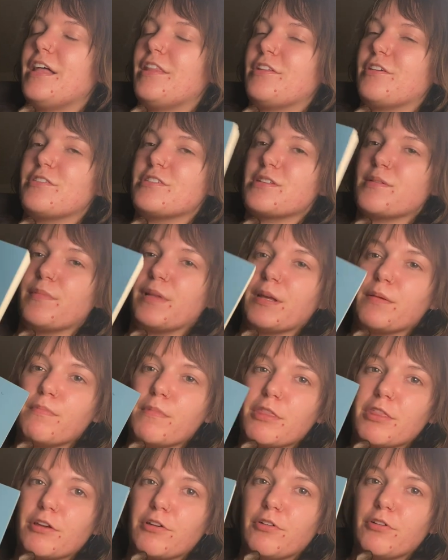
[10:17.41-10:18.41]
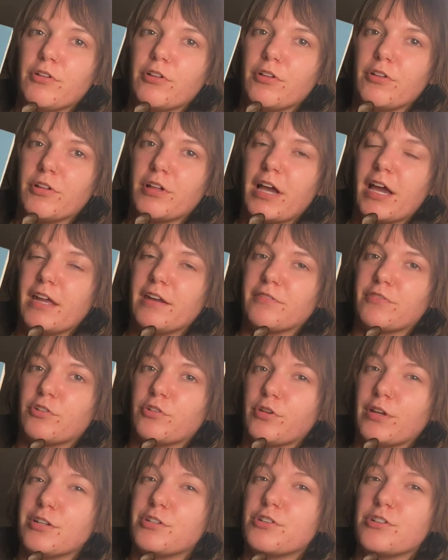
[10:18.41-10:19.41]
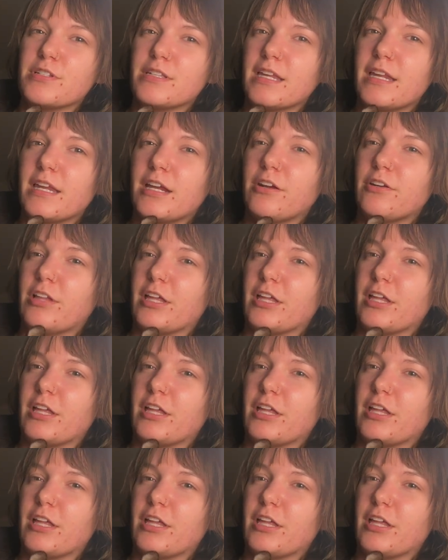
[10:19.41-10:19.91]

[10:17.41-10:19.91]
There's some like mythical kind of creatures in here,